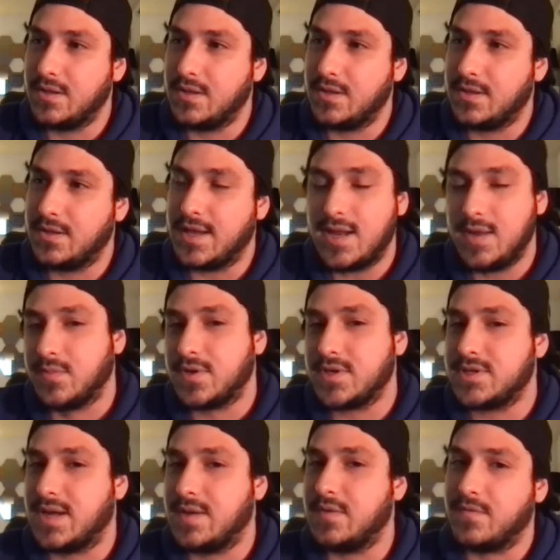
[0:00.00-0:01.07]
need more
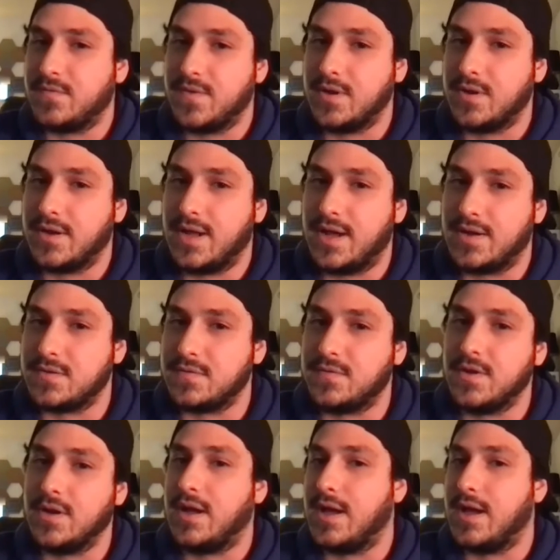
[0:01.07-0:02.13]
time to figure it out, to
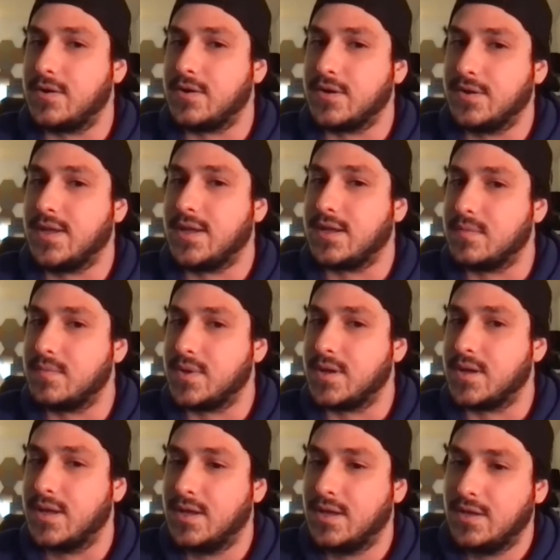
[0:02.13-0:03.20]
figure out how good they can be.